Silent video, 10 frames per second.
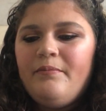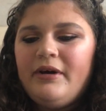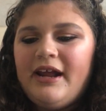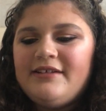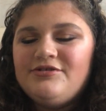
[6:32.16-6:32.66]

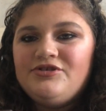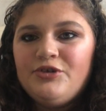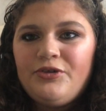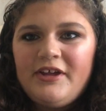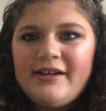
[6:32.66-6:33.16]
but I
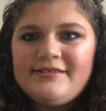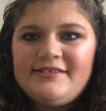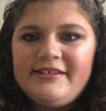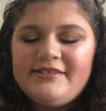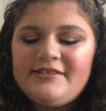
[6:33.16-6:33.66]
do think
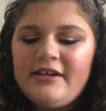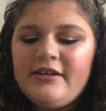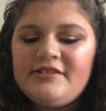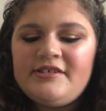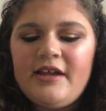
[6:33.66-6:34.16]
it's
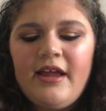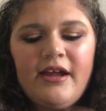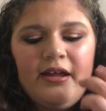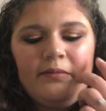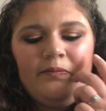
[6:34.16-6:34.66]
decent,
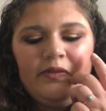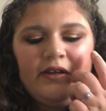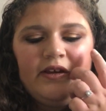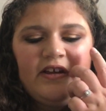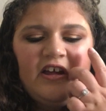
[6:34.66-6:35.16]
and
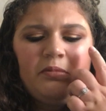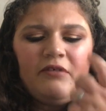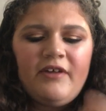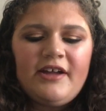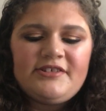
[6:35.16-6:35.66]
it
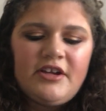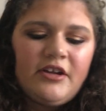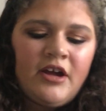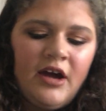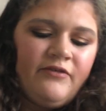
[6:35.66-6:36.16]
provides
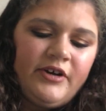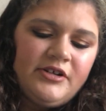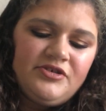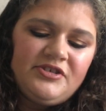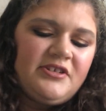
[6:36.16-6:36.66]
good
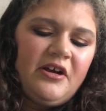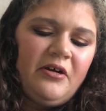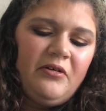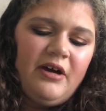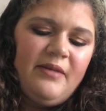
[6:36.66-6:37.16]
coverage.
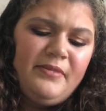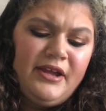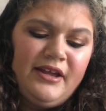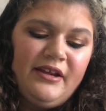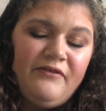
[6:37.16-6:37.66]
So, I
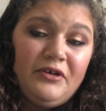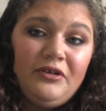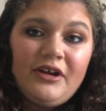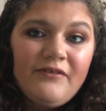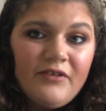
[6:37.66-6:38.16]
mean, if you're
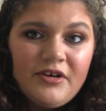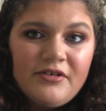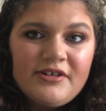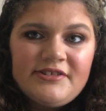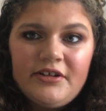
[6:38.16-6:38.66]
looking for a
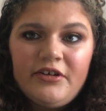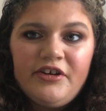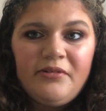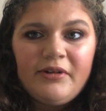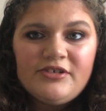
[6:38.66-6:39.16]
new concealer
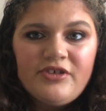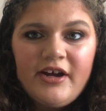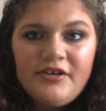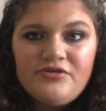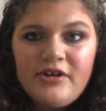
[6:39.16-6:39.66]
and you want to
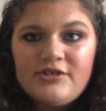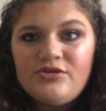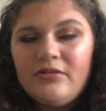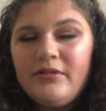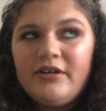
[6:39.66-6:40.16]
try a new
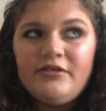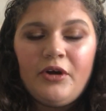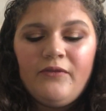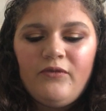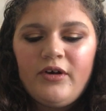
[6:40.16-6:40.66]
drugstore one,
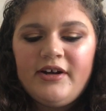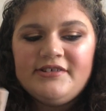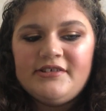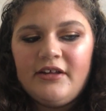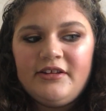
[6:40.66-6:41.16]
go for it.
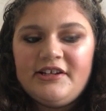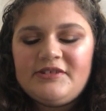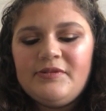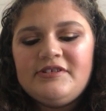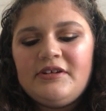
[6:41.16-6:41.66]
It's not that
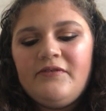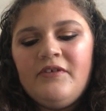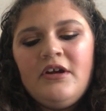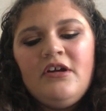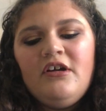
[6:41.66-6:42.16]
expensive.
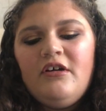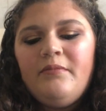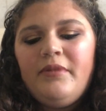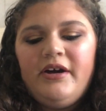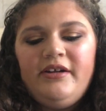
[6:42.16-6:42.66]

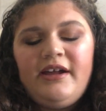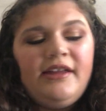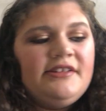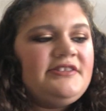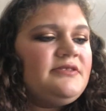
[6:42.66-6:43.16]
But
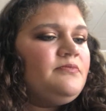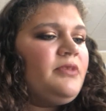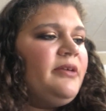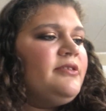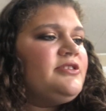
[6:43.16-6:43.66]
yeah, that's
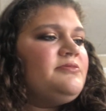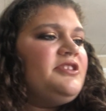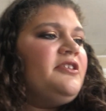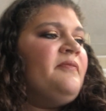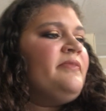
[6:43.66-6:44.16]
pretty much up
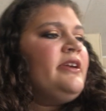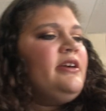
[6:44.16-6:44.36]
to you.